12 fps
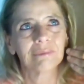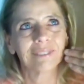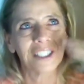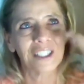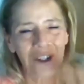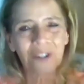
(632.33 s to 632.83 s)

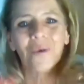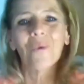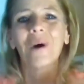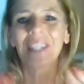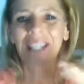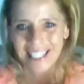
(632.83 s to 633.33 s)
you're the
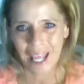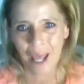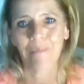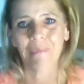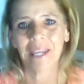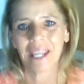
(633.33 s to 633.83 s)
one that's
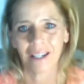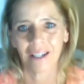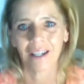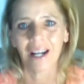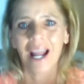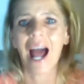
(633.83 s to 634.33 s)
kept me
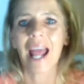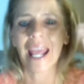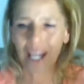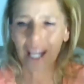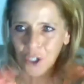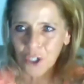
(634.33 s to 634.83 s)
here. I
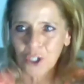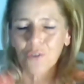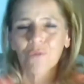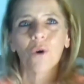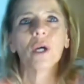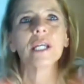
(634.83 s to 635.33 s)
hear your
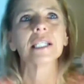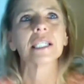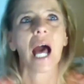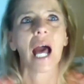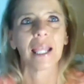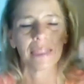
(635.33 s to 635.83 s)
voice,
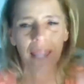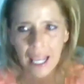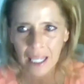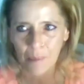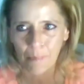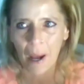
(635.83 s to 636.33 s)
I
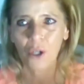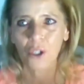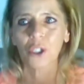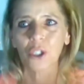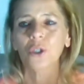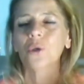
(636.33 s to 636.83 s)
think about
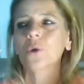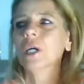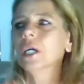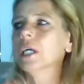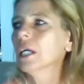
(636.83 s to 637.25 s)
you.